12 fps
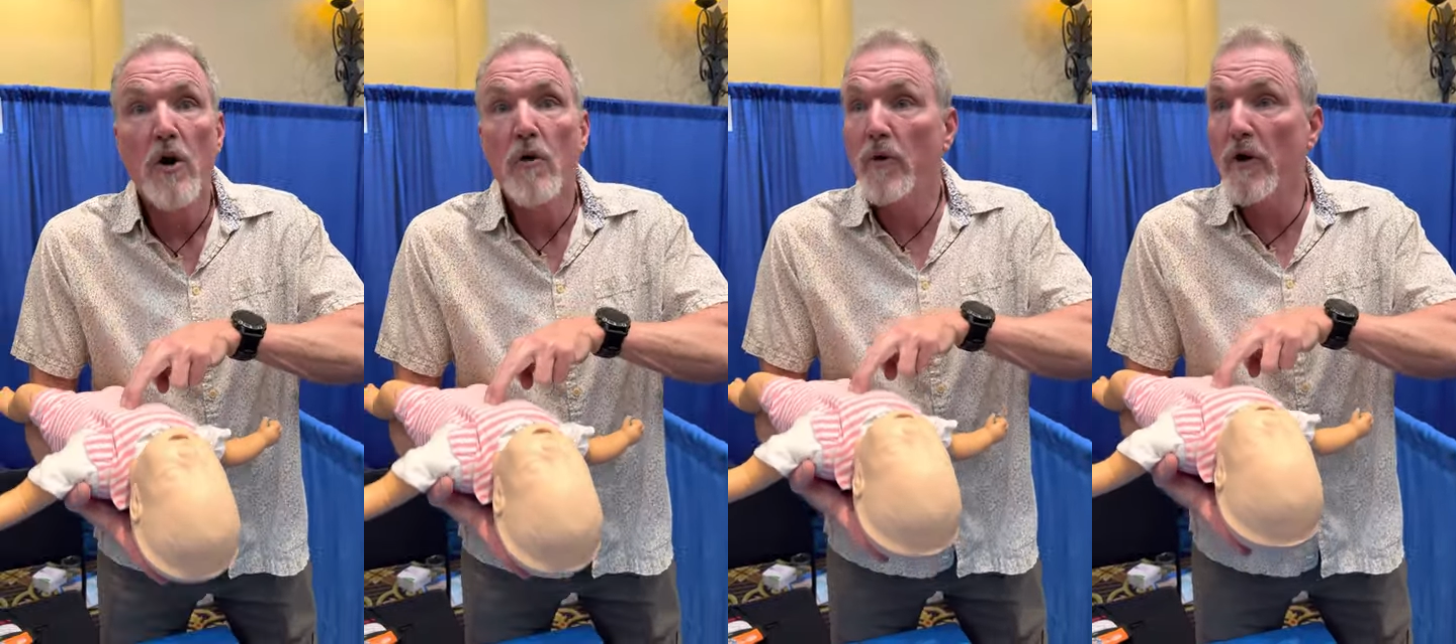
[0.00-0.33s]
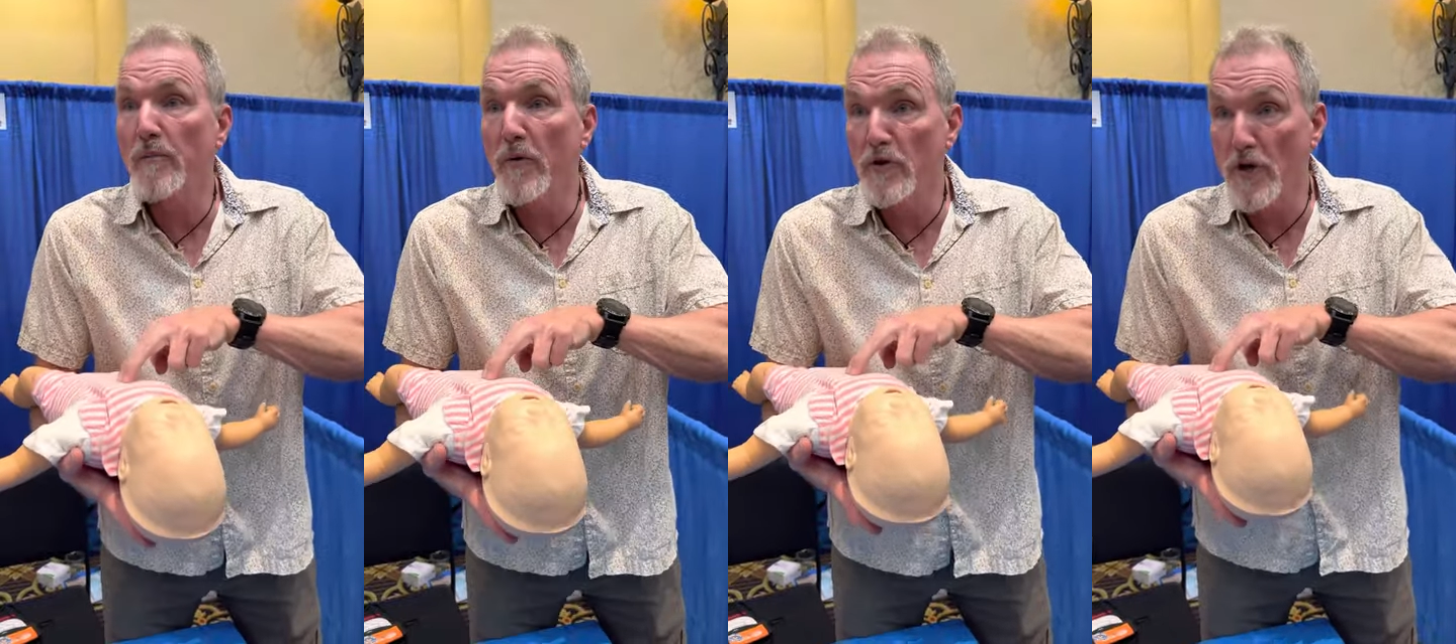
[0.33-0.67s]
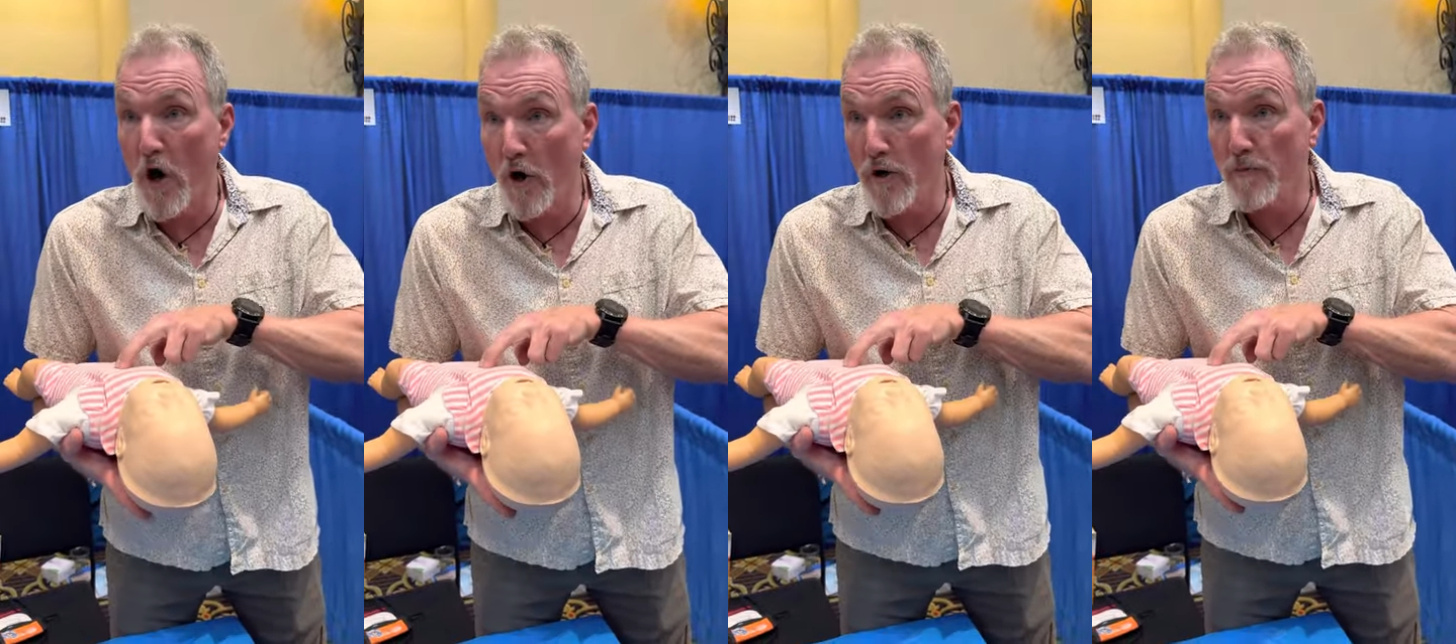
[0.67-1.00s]
We're gonna push
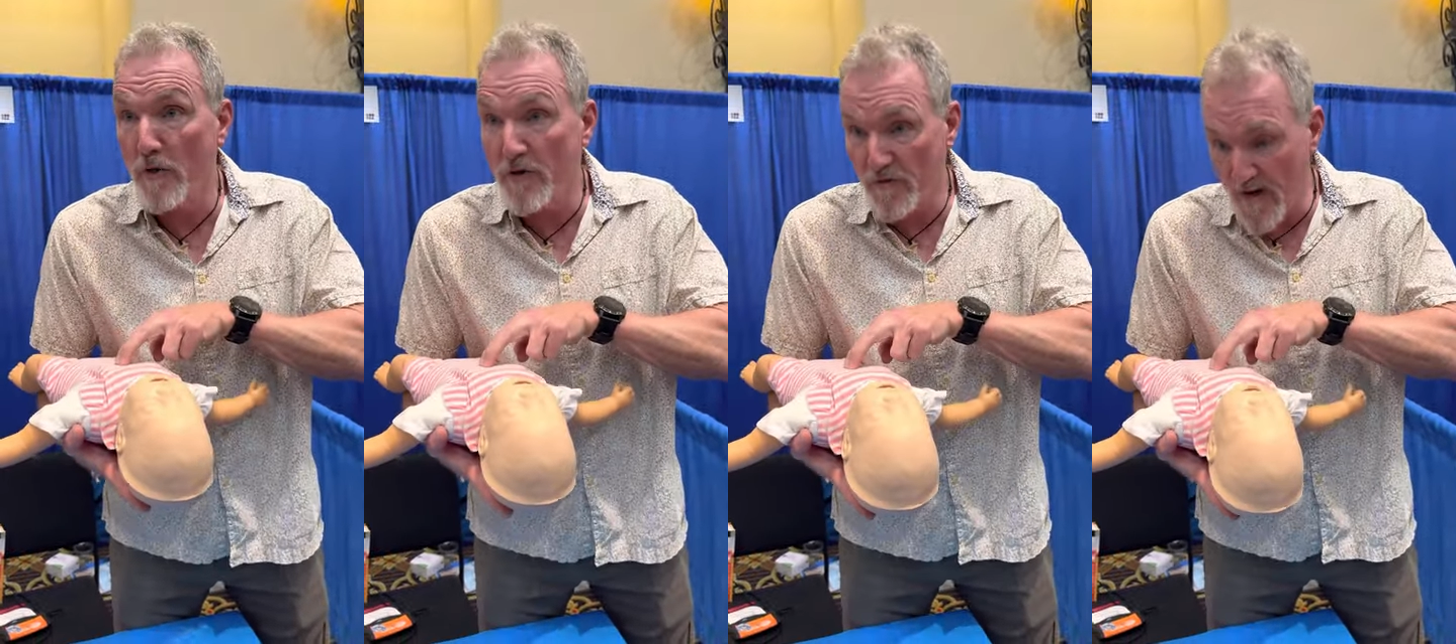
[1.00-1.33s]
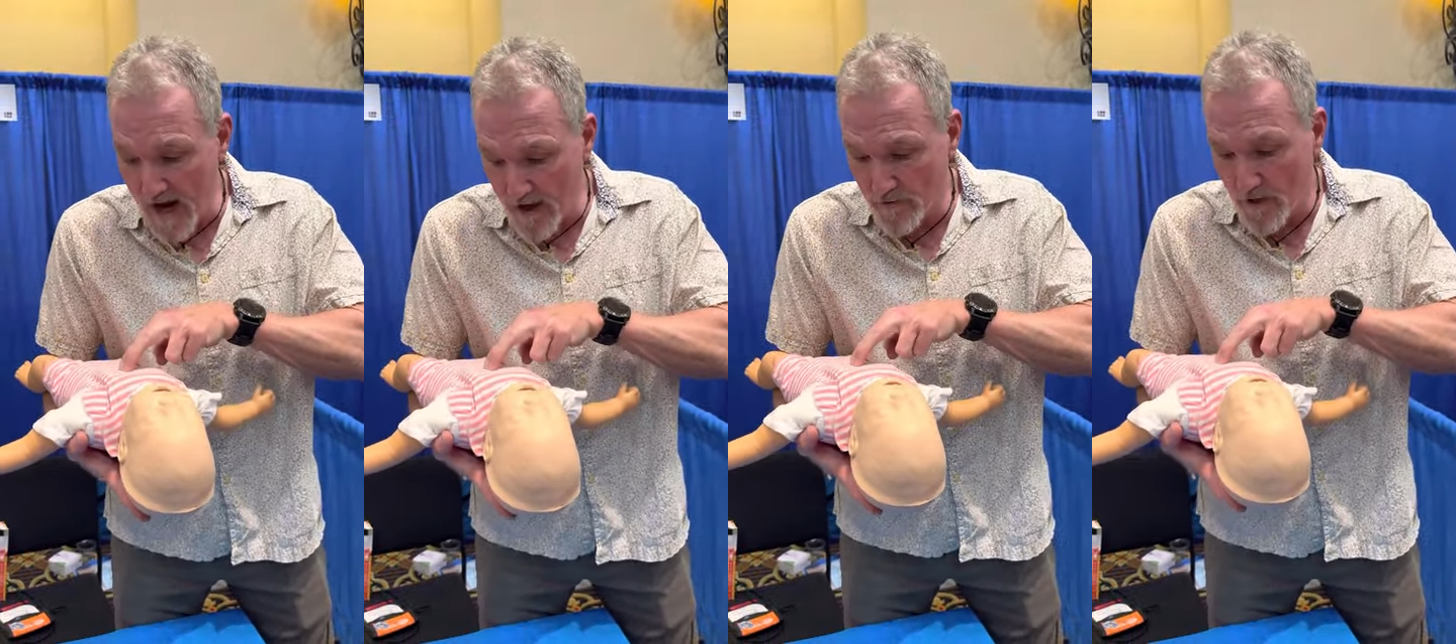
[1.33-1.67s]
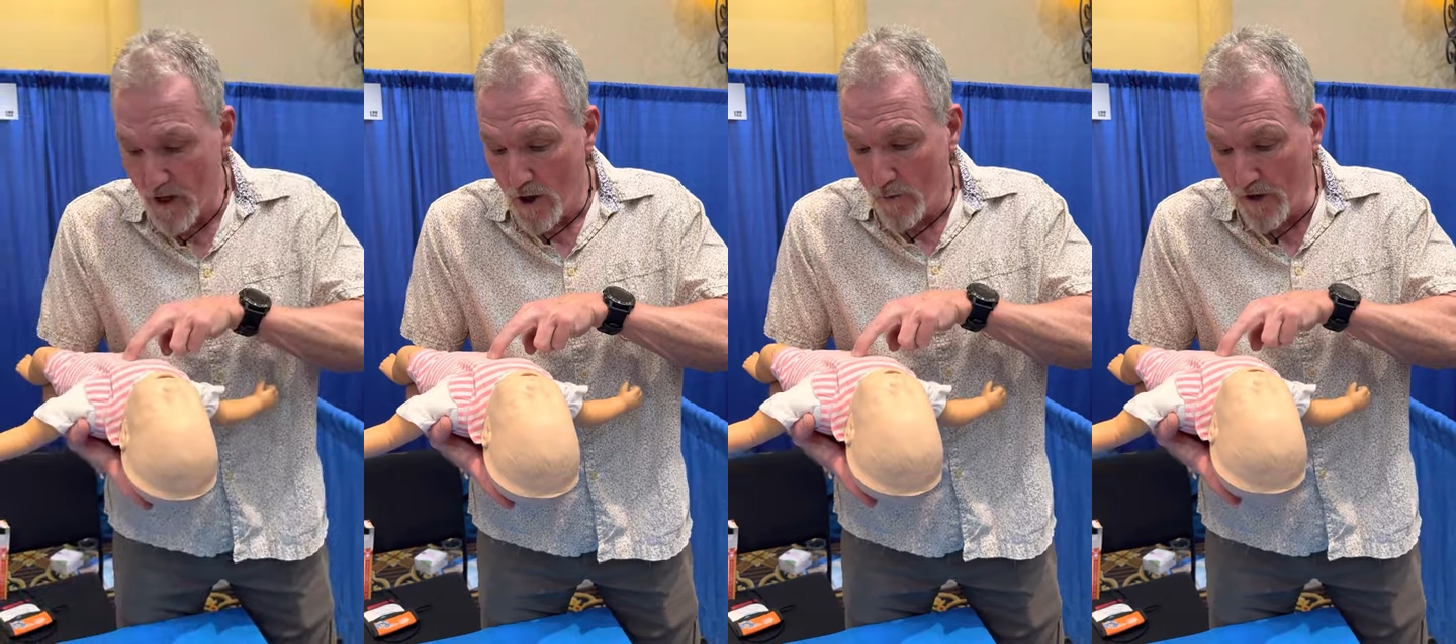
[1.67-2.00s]
hard and push fast.
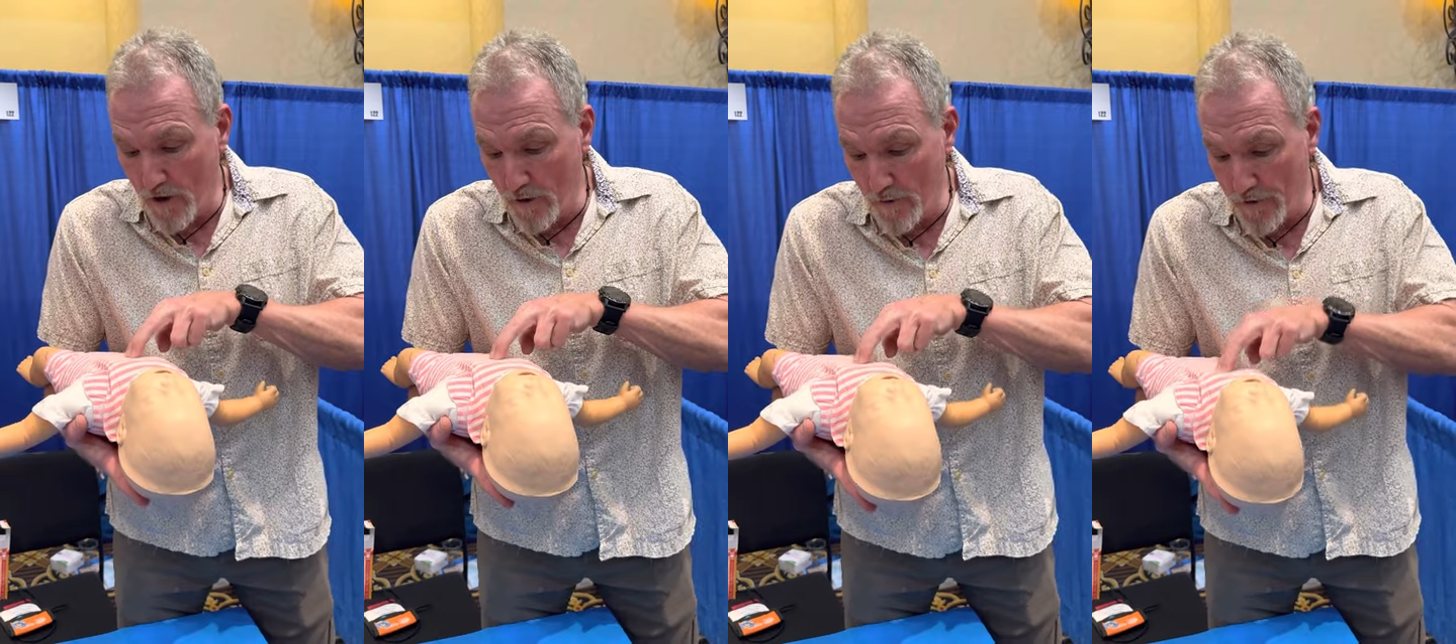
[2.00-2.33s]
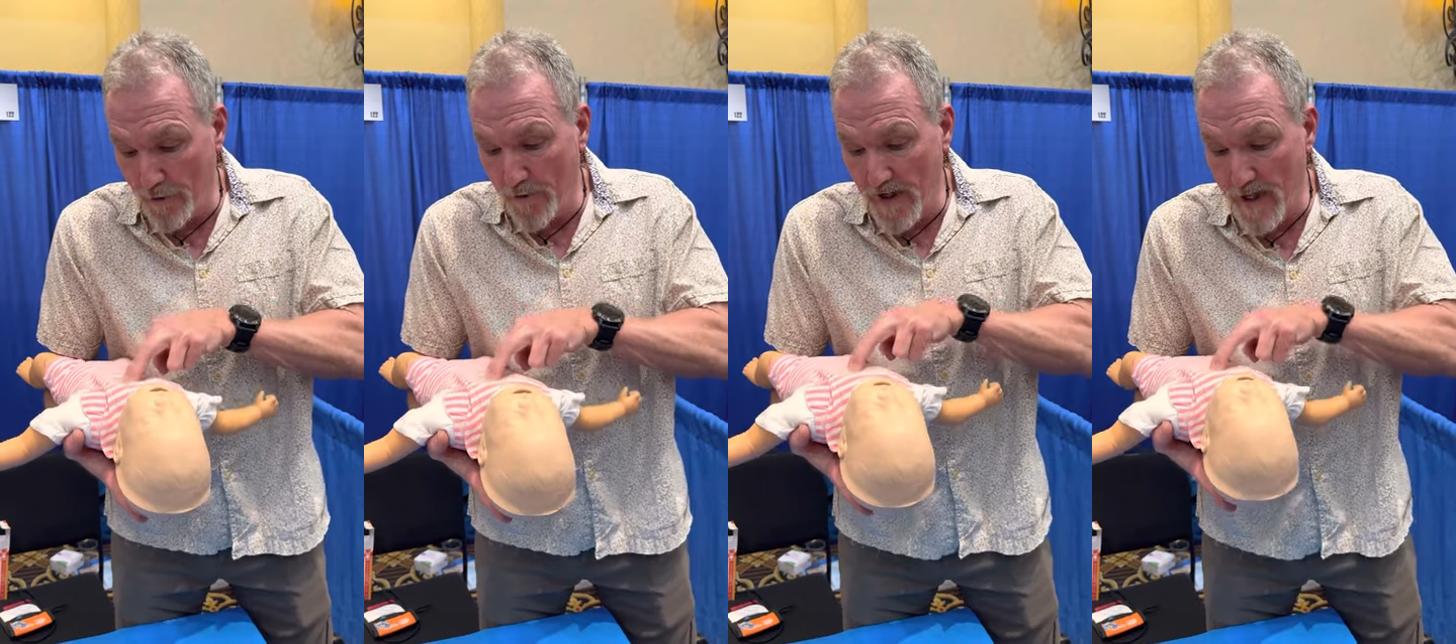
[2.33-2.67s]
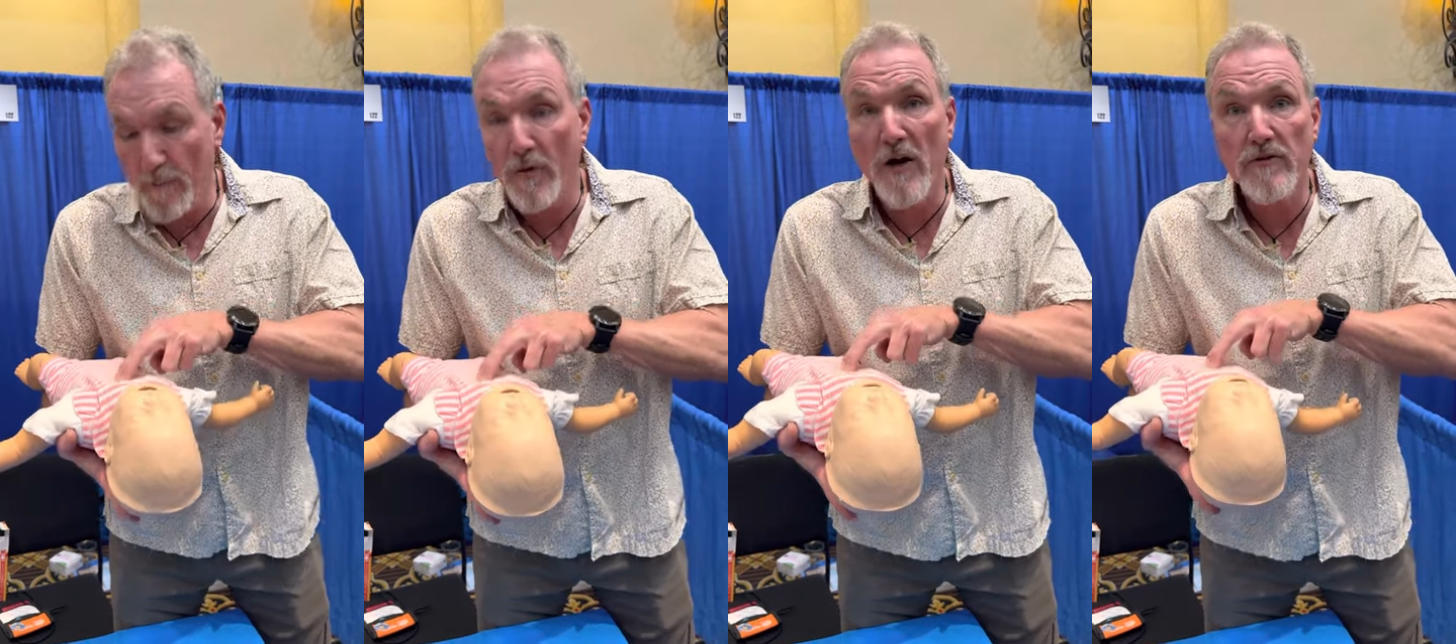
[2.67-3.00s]
We're gonna do 30
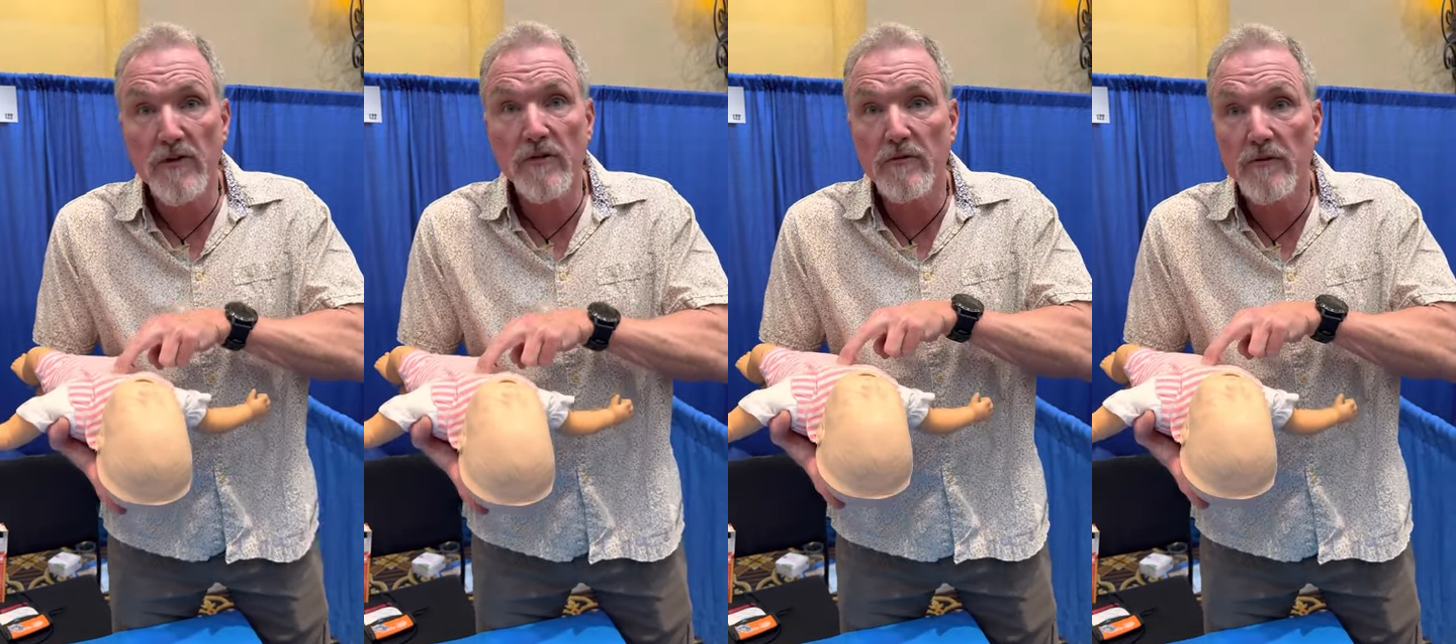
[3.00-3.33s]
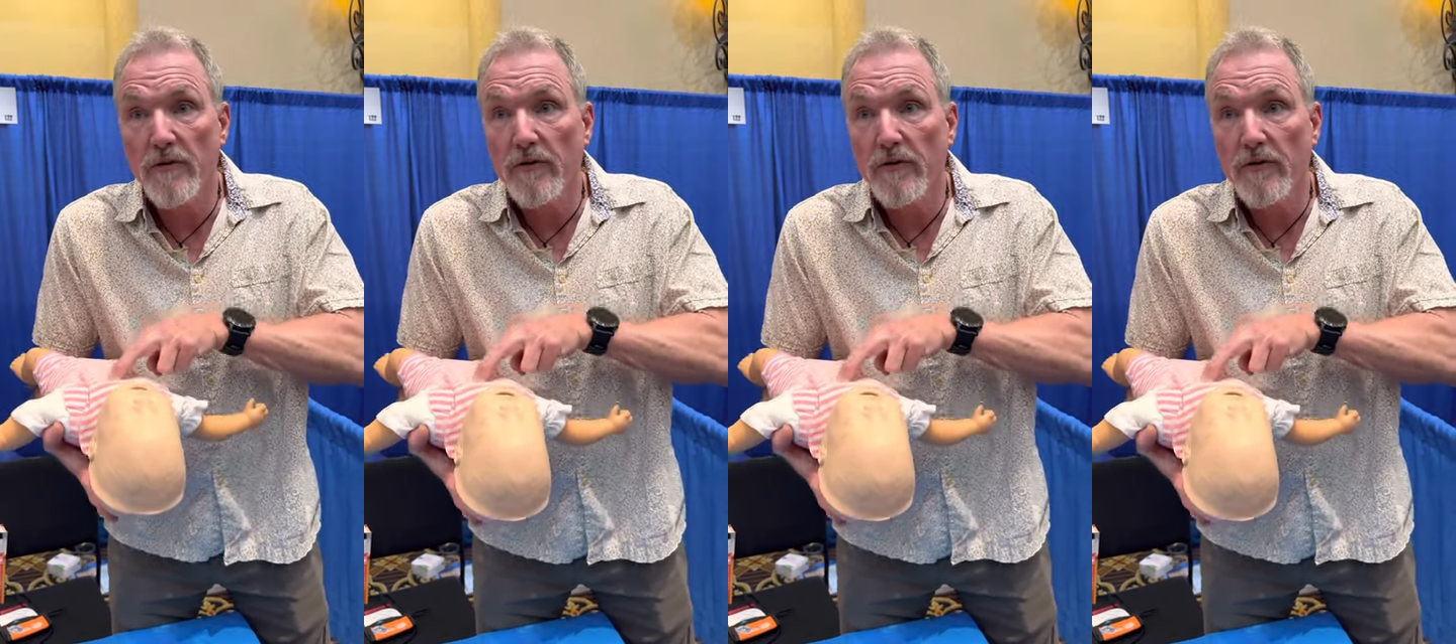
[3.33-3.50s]
compressions.